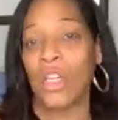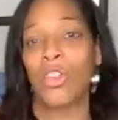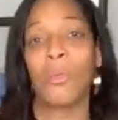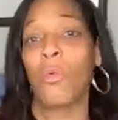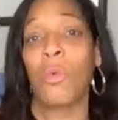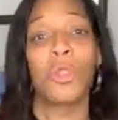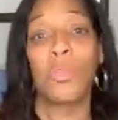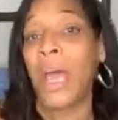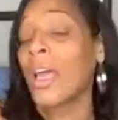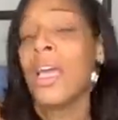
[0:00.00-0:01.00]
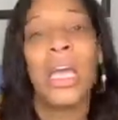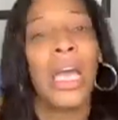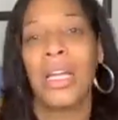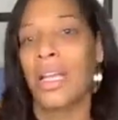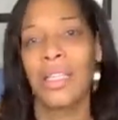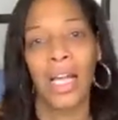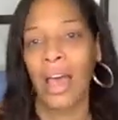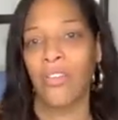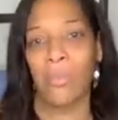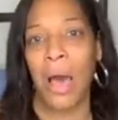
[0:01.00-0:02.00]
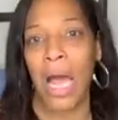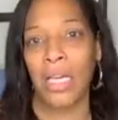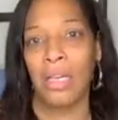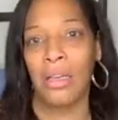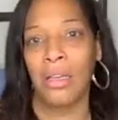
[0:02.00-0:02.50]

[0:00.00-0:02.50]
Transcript: they treat me with respect and they tell everybody.